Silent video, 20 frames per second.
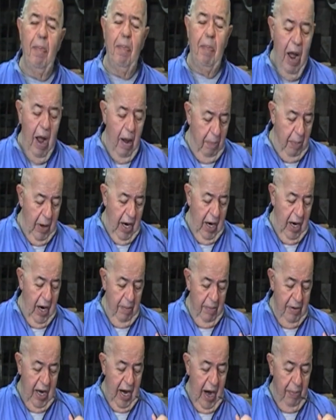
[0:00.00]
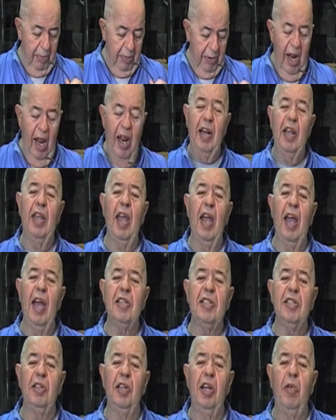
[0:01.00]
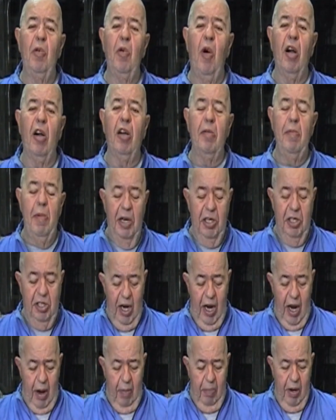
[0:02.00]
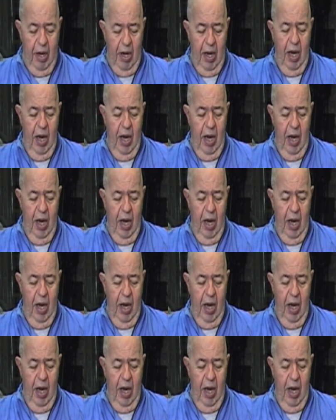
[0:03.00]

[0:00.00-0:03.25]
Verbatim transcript: Pop in. I'm Captain Eddie and Welcome to my shop.